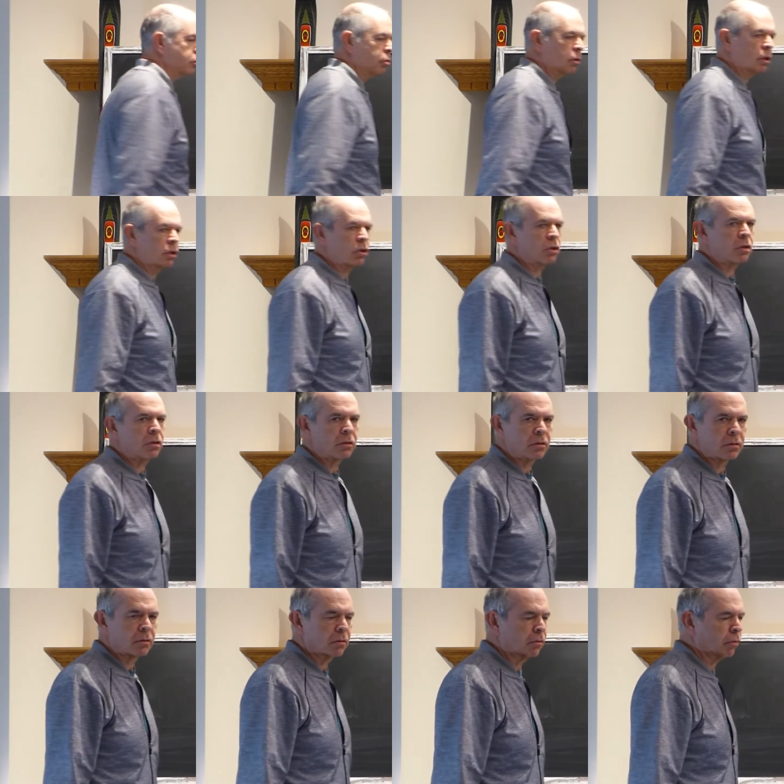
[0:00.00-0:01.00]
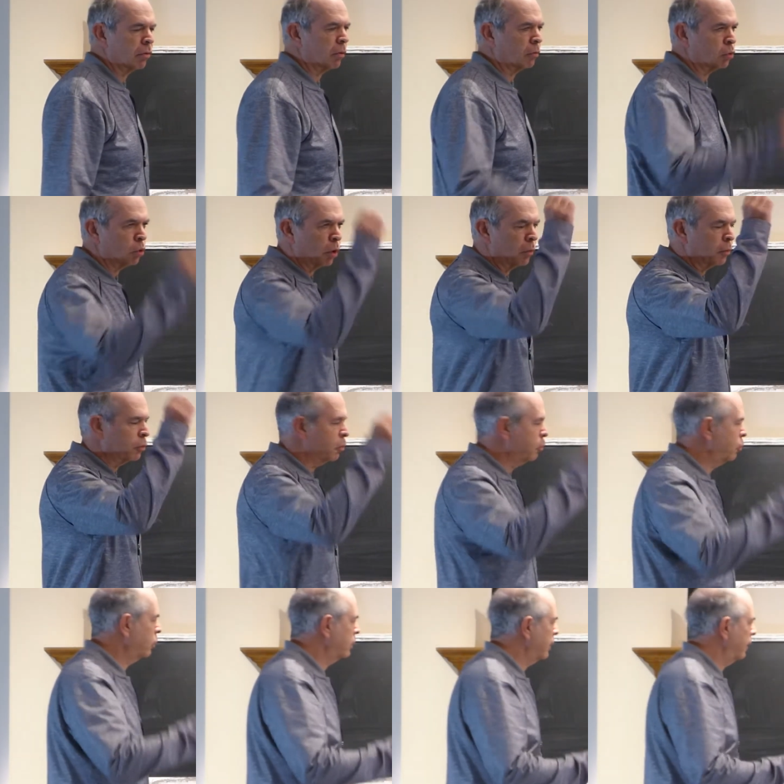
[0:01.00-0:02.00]
to reach from top to
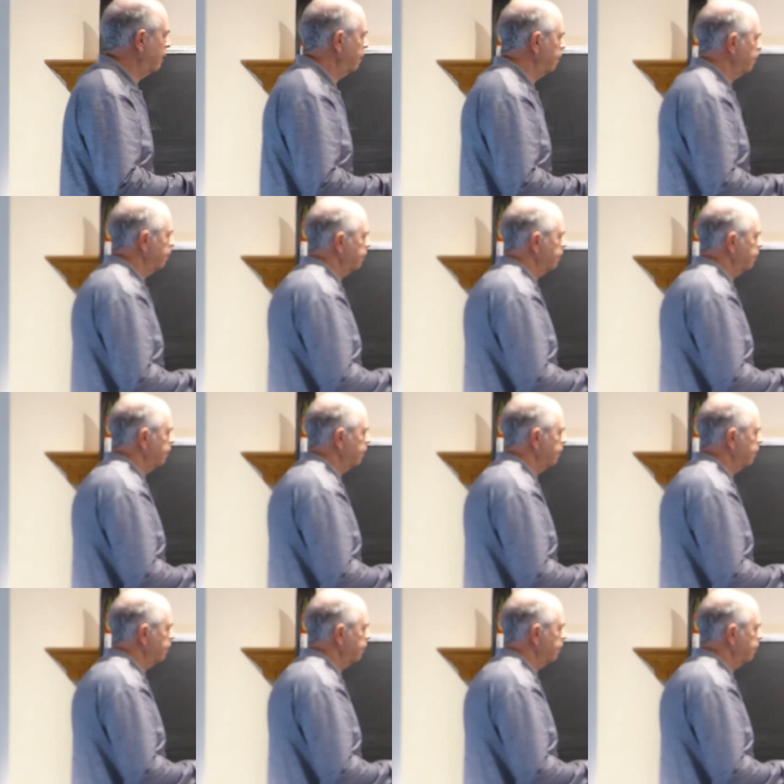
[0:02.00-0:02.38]
bottom.